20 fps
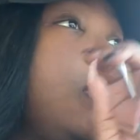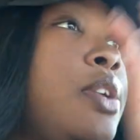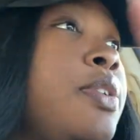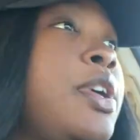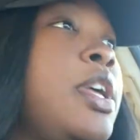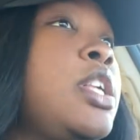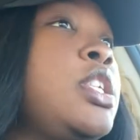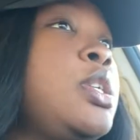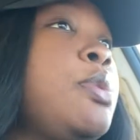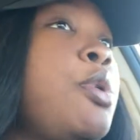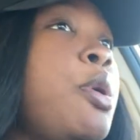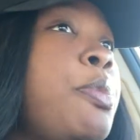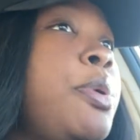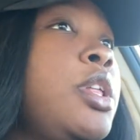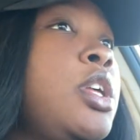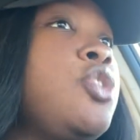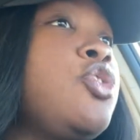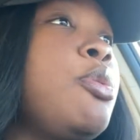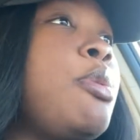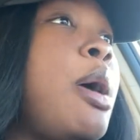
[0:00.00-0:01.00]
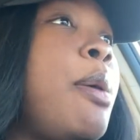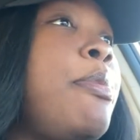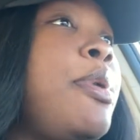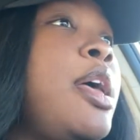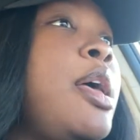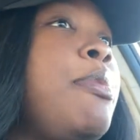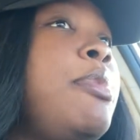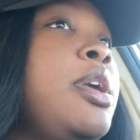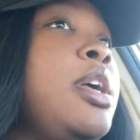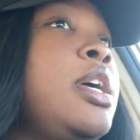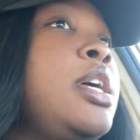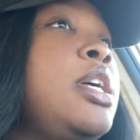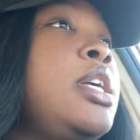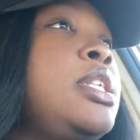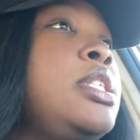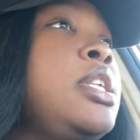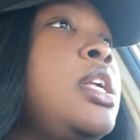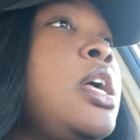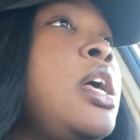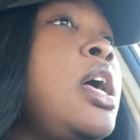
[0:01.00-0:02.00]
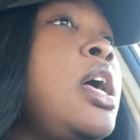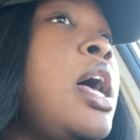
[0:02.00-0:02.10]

to get some more pillows for my bed because